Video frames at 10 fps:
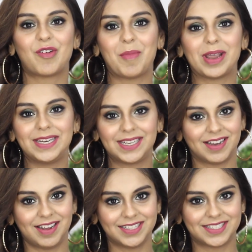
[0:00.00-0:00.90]
from my
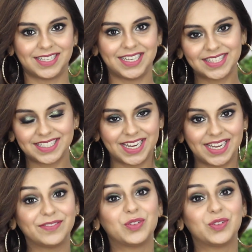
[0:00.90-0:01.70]
Nikah and Sangeet's day.